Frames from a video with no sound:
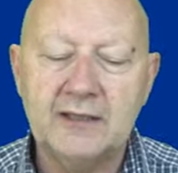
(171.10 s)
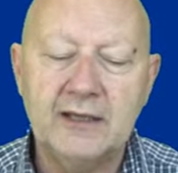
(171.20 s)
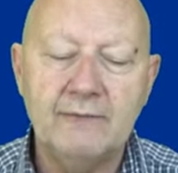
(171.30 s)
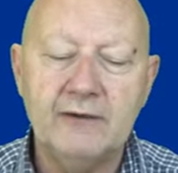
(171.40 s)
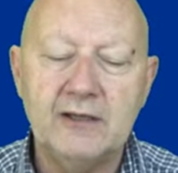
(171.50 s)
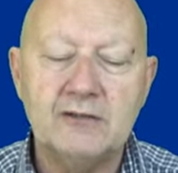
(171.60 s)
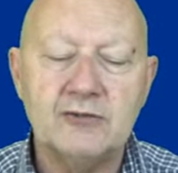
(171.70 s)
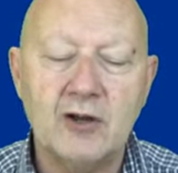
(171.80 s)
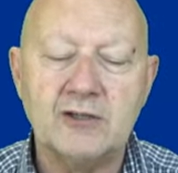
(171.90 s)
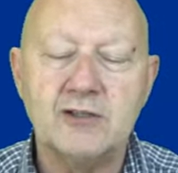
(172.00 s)
giving
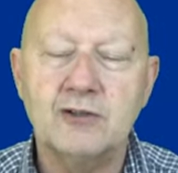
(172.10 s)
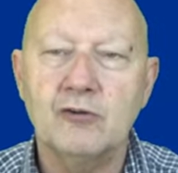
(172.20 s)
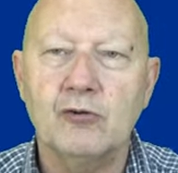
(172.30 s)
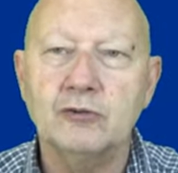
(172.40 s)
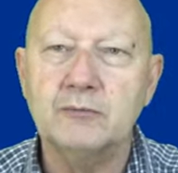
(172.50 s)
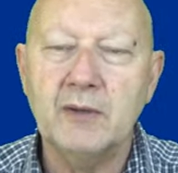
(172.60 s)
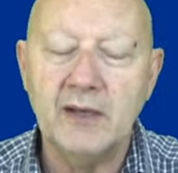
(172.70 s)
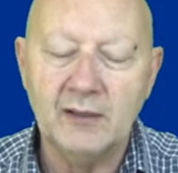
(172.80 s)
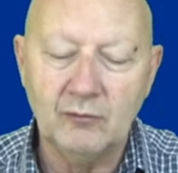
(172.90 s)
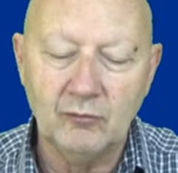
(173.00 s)
instructions to older
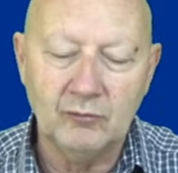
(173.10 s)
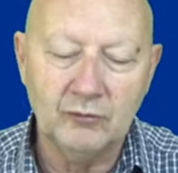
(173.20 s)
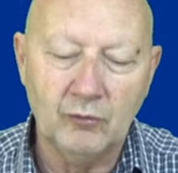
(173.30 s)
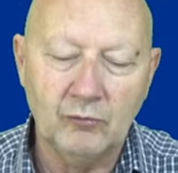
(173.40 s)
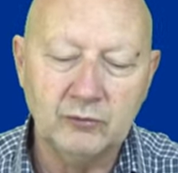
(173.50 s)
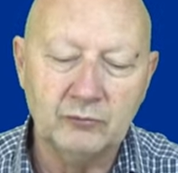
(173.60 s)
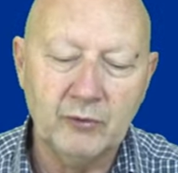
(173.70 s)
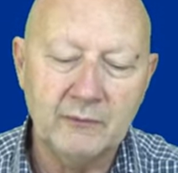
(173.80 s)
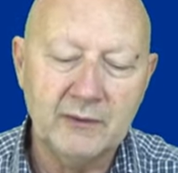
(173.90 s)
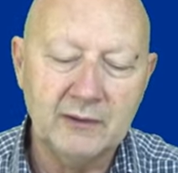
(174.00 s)
men, older
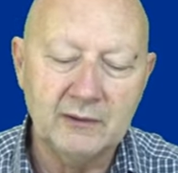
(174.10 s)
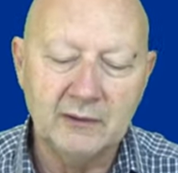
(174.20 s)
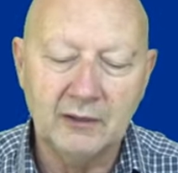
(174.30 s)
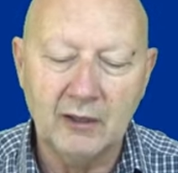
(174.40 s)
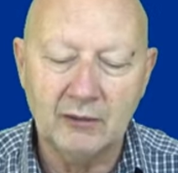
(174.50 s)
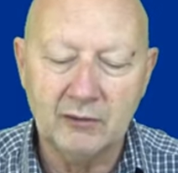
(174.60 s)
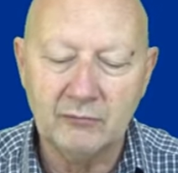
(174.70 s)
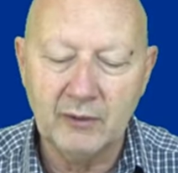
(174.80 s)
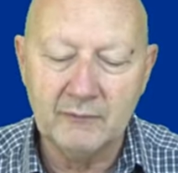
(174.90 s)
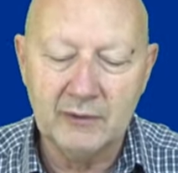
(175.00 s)
women, younger
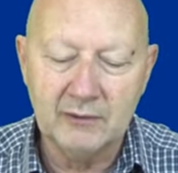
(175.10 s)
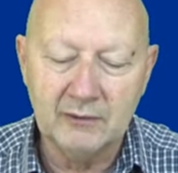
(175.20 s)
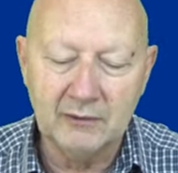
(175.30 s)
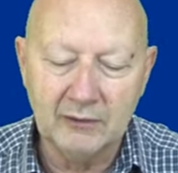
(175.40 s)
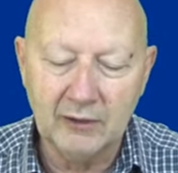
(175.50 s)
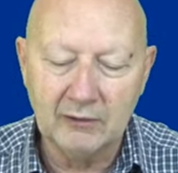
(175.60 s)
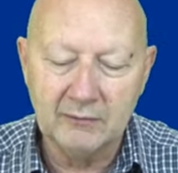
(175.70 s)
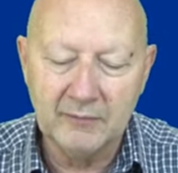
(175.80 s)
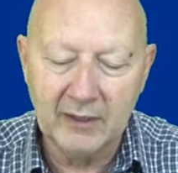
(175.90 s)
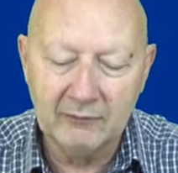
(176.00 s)
women,
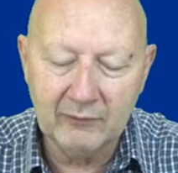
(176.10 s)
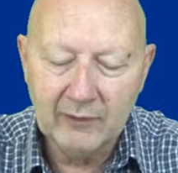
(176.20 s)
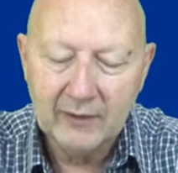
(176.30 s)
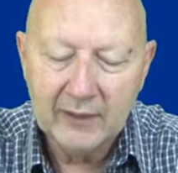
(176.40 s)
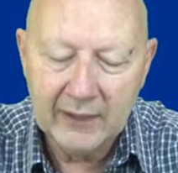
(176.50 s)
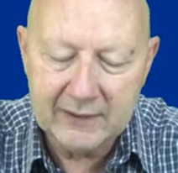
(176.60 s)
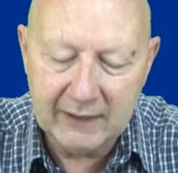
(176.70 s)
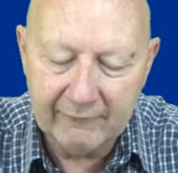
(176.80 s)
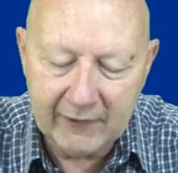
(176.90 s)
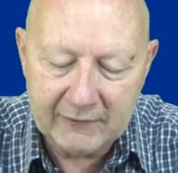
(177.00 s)
younger men. He's
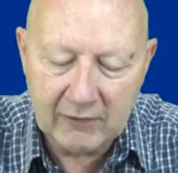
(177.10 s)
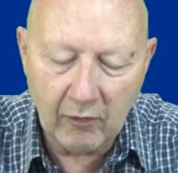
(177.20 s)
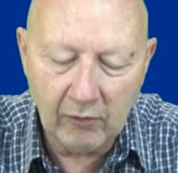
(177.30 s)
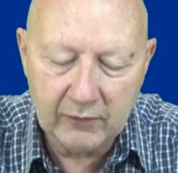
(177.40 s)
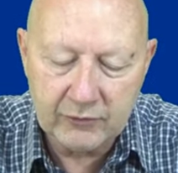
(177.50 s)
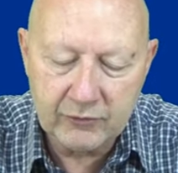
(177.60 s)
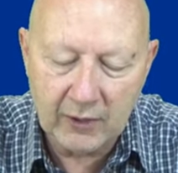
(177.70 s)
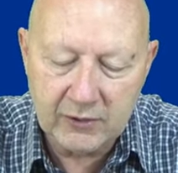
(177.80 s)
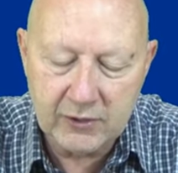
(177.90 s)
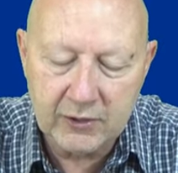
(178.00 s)
giving us all
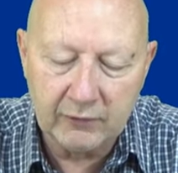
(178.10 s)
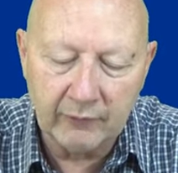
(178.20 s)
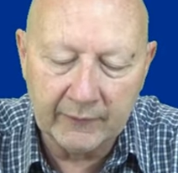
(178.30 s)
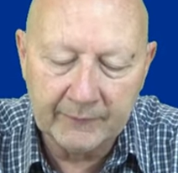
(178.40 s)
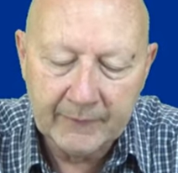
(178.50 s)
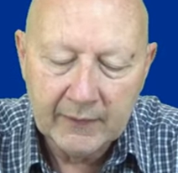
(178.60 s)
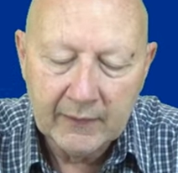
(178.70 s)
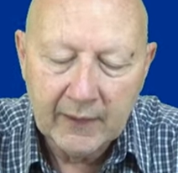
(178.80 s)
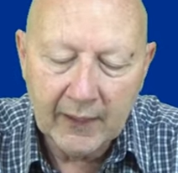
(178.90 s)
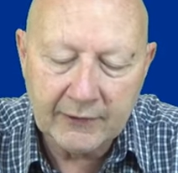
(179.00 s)
instructions here, right?
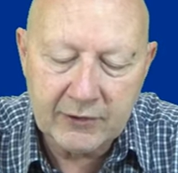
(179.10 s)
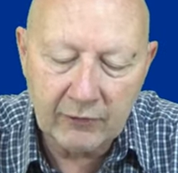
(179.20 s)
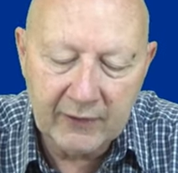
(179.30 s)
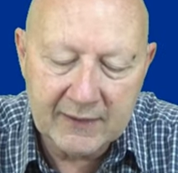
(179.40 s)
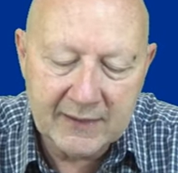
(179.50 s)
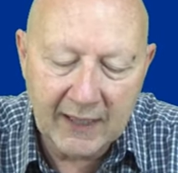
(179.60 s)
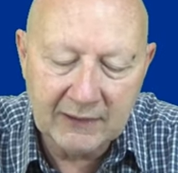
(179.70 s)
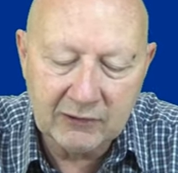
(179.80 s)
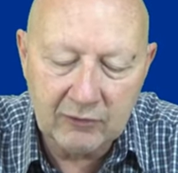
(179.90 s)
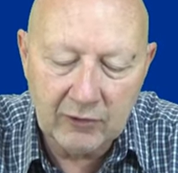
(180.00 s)
And so he's
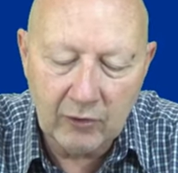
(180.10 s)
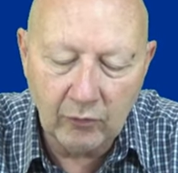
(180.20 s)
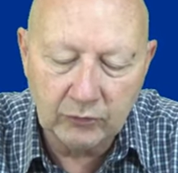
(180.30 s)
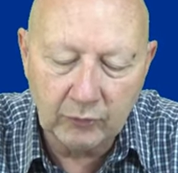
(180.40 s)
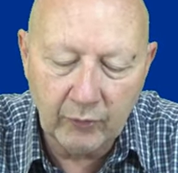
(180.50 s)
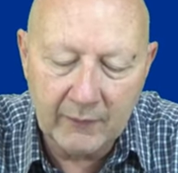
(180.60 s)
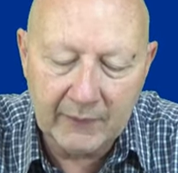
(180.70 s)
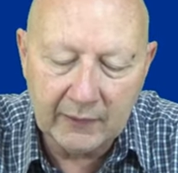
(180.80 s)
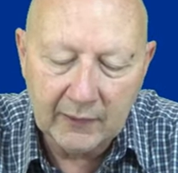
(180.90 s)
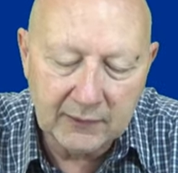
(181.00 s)
saying to the older women,